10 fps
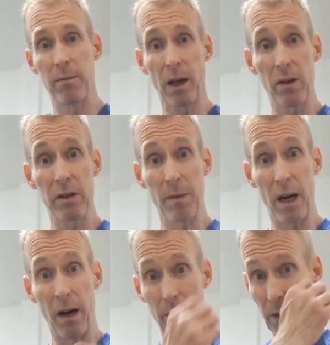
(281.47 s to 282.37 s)
close to my
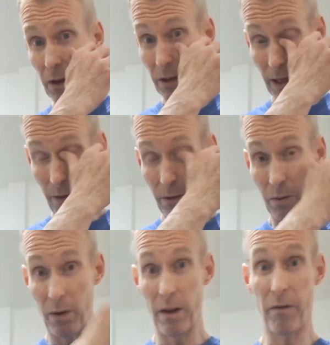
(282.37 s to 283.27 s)
heart, because that
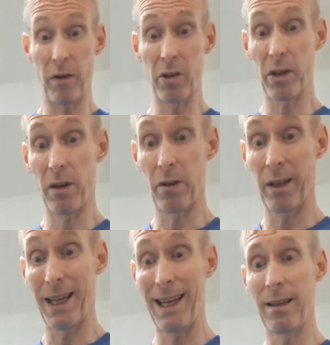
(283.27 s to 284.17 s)
was one of the first shows
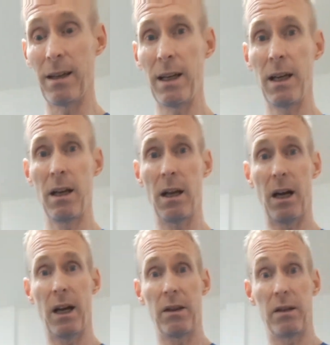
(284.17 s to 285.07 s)
I did,
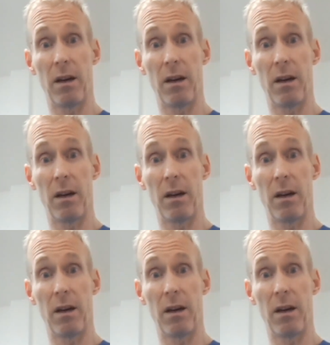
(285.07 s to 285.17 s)
the